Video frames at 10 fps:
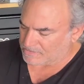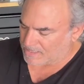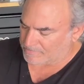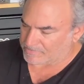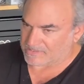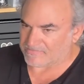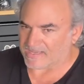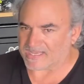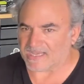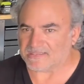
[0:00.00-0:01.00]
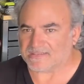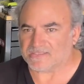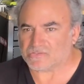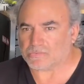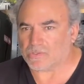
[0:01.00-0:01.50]
I believe I got
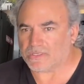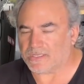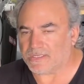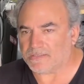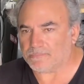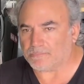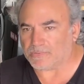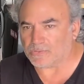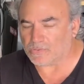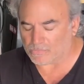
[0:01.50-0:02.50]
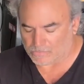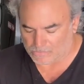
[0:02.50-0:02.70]
this one in blue,